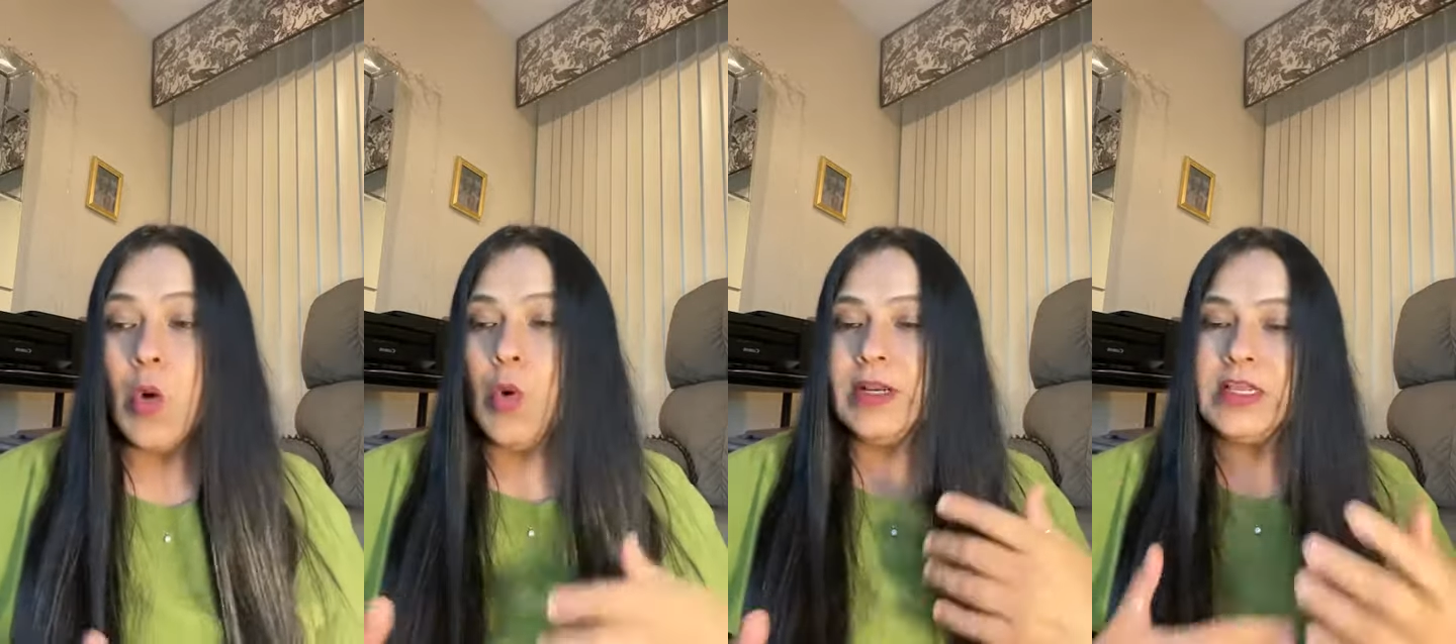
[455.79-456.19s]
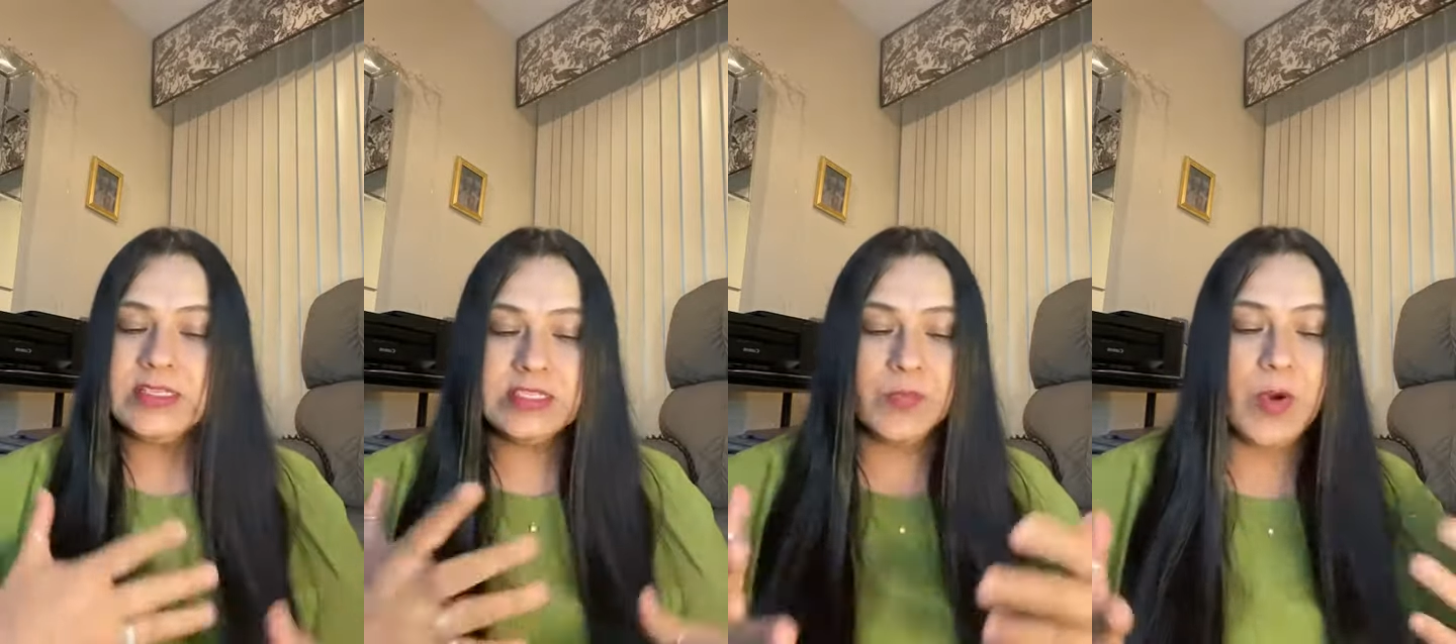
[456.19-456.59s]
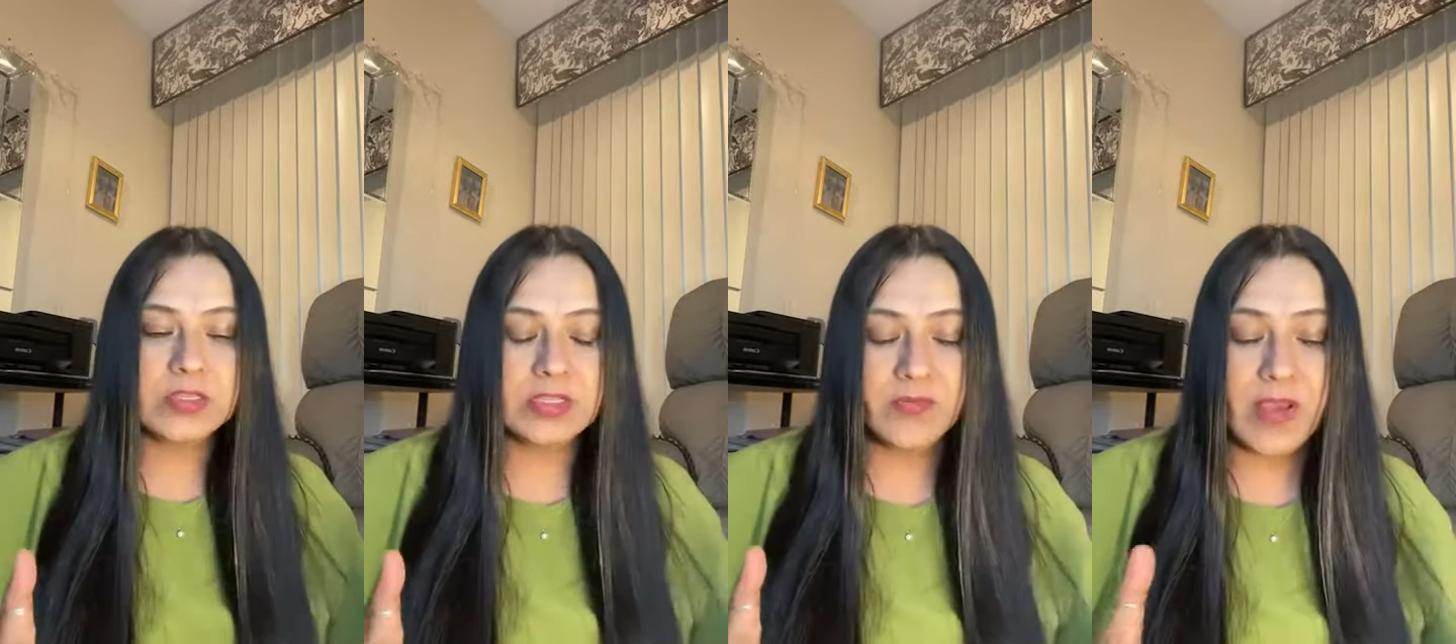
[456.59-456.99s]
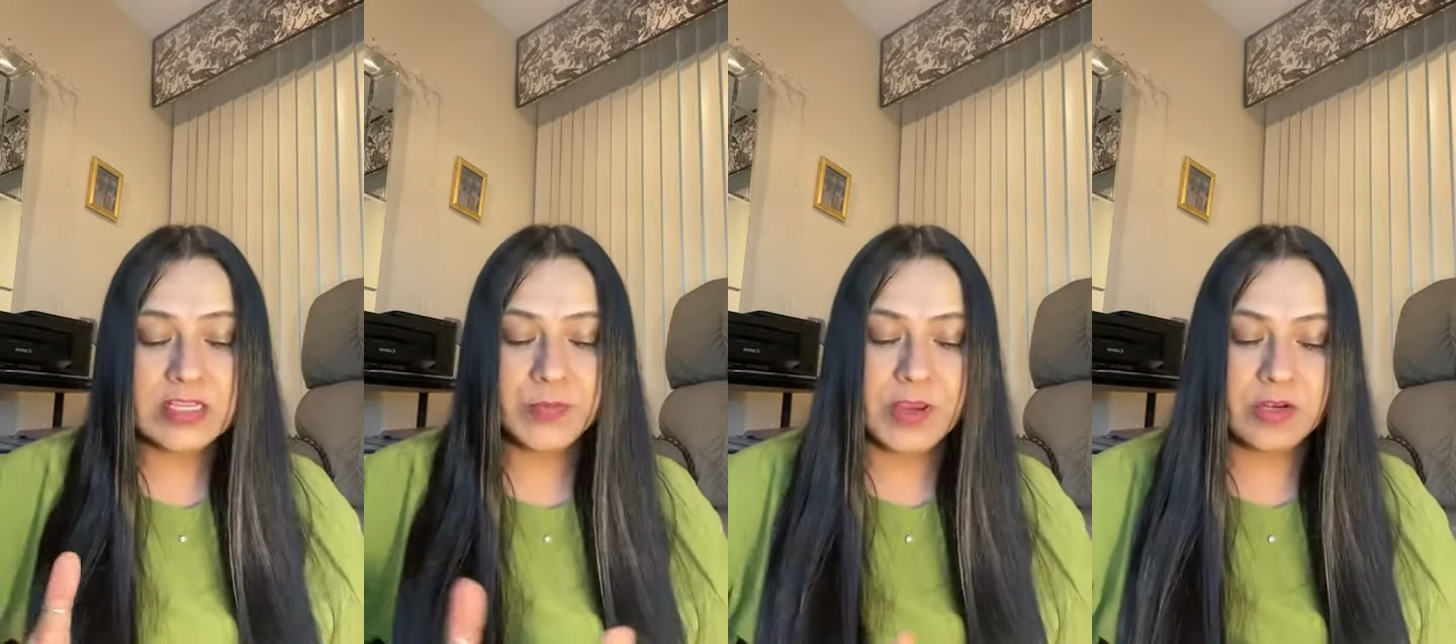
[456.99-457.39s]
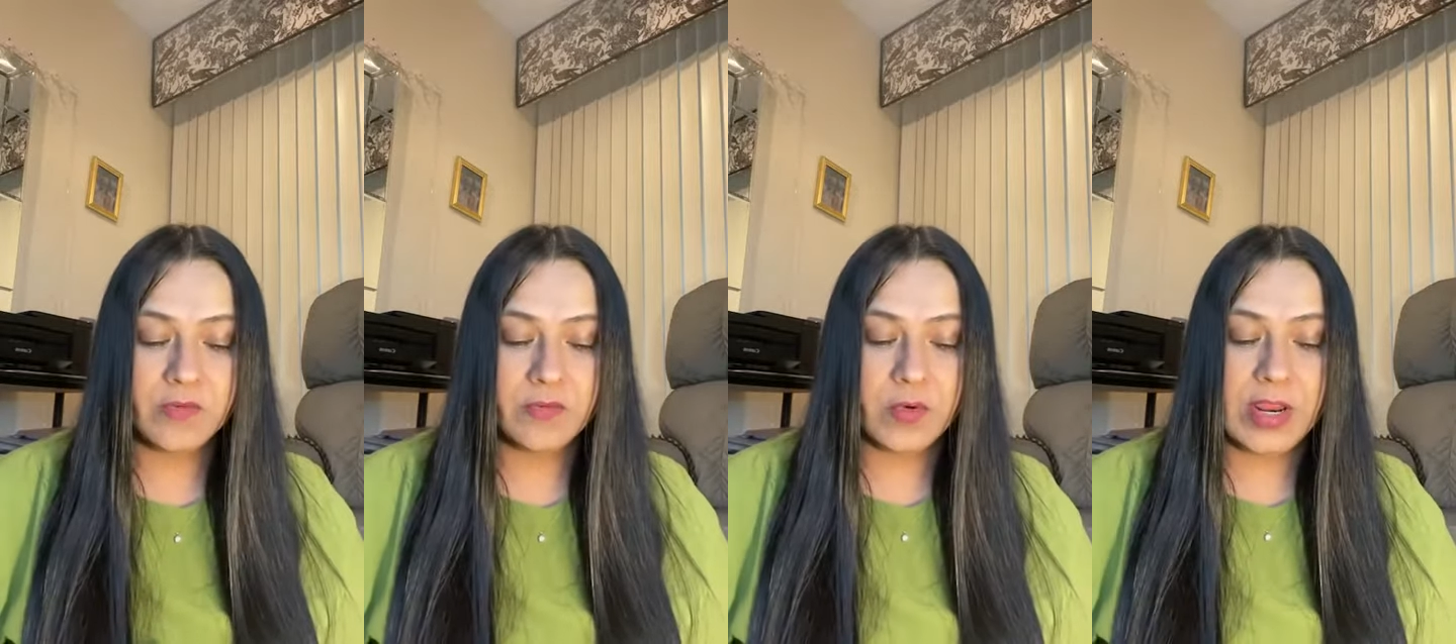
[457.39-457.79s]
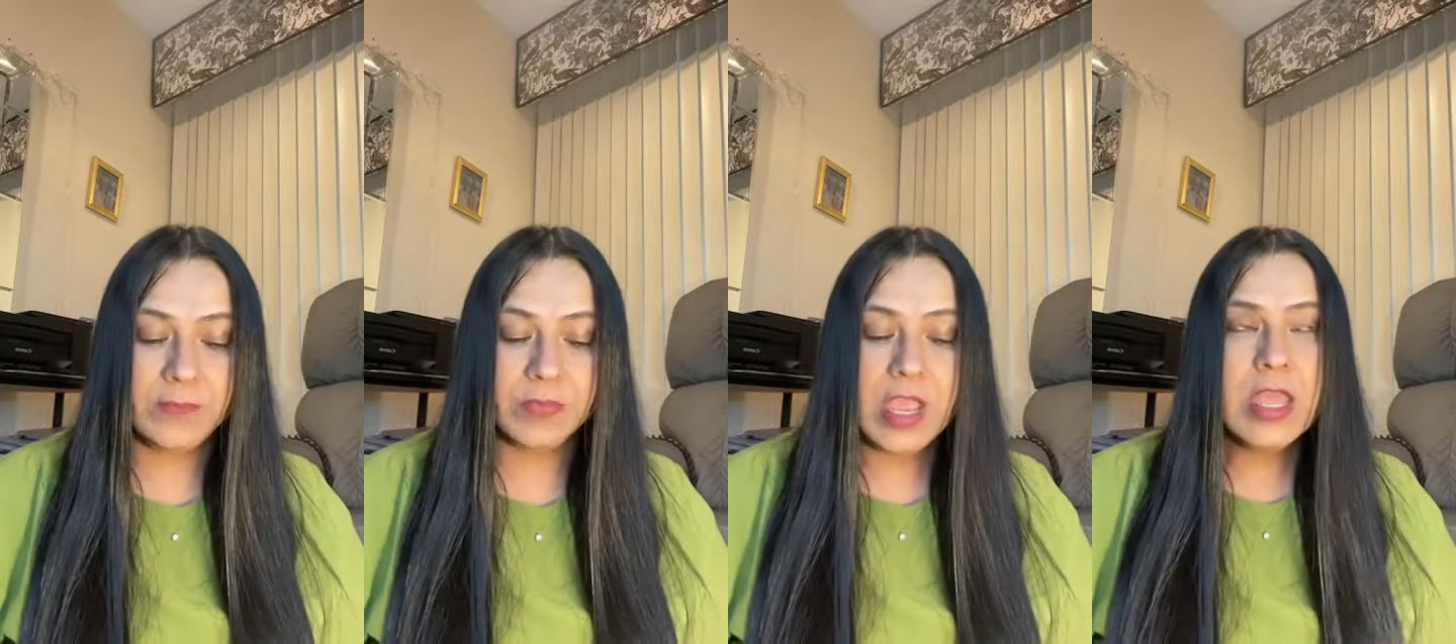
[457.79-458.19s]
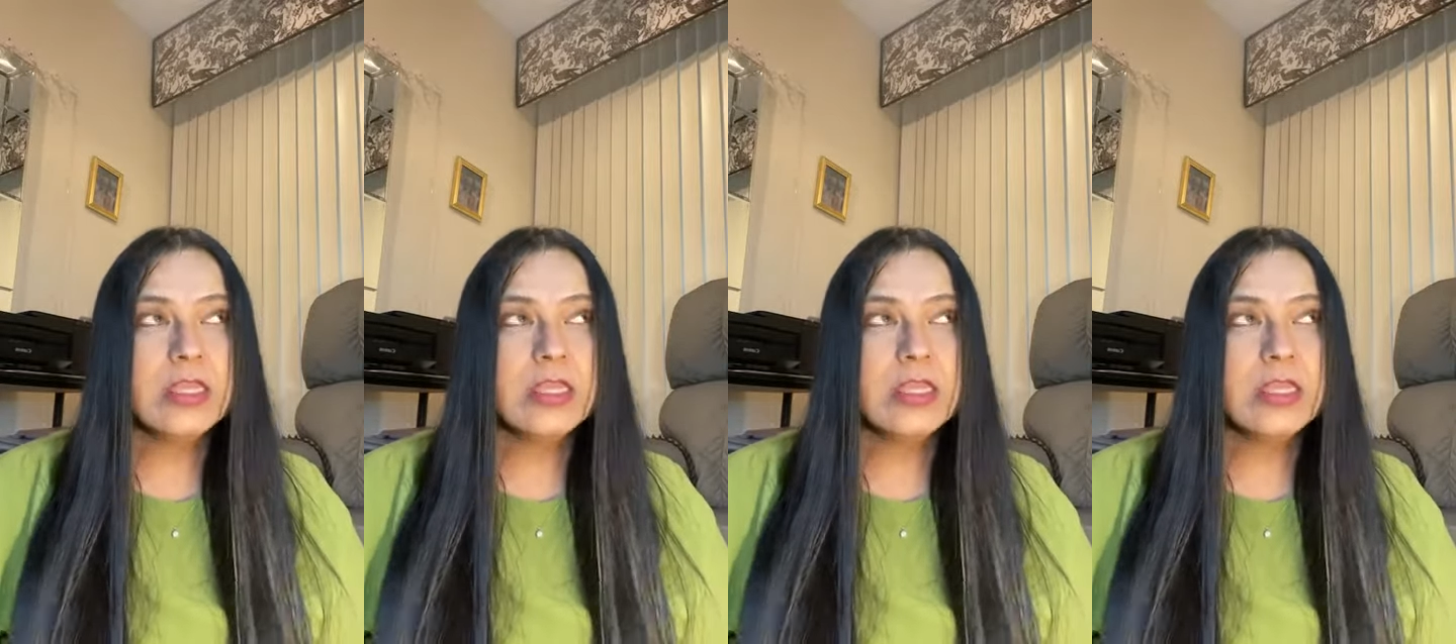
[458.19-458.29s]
What else is a positive aspect of green?